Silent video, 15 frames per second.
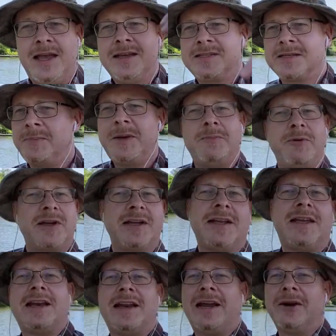Some people can
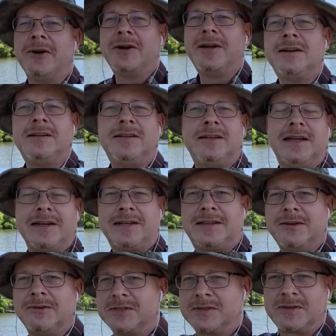get aerial. Like,
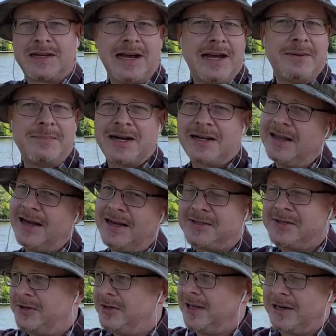there was a guy in my class
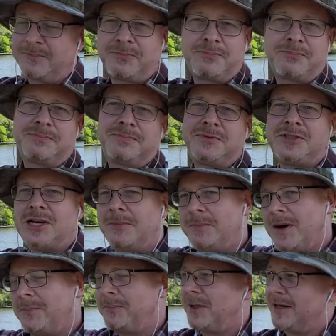who could, like, jump
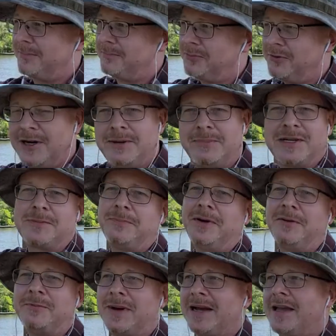up, like, pretty much
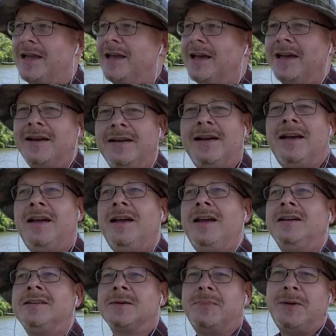above my head.
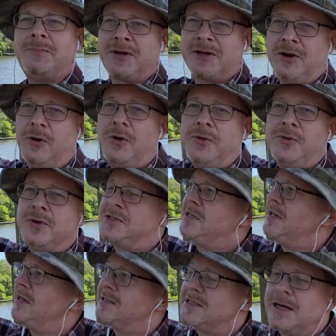Some people can hold those
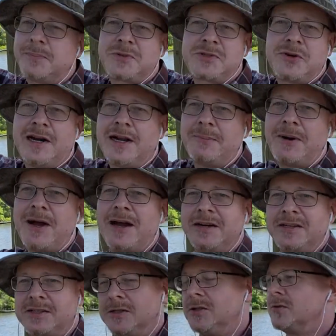kicks up straight up high and
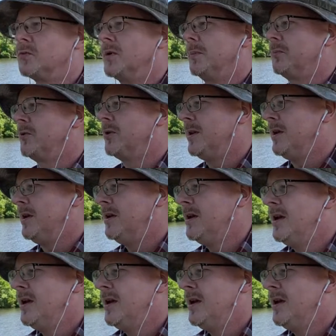just looks real pretty.